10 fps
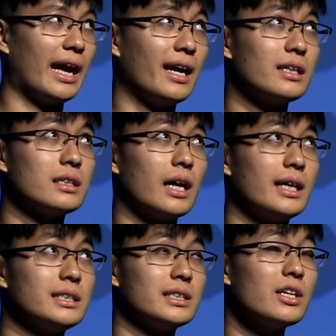and I
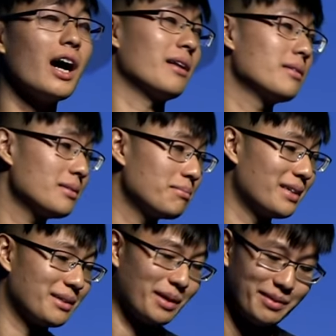did not
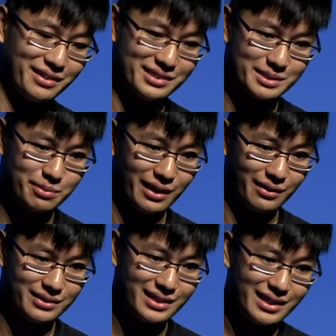make my parents
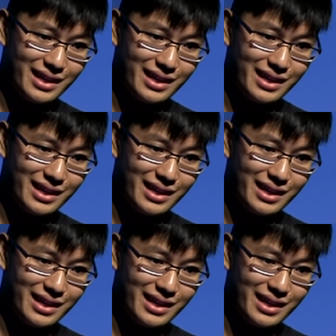proud.